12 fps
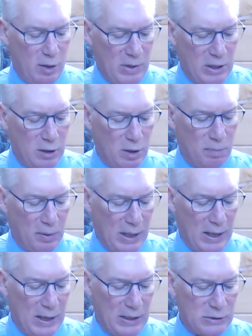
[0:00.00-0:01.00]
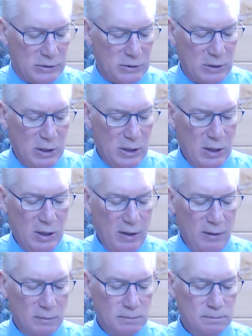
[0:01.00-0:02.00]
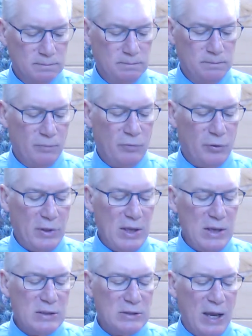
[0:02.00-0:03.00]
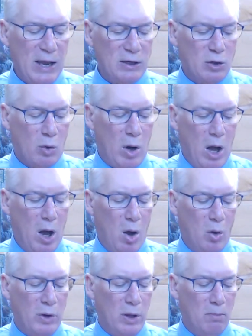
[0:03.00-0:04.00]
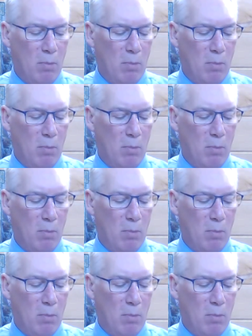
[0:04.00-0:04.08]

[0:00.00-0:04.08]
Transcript: into place. Things had grown and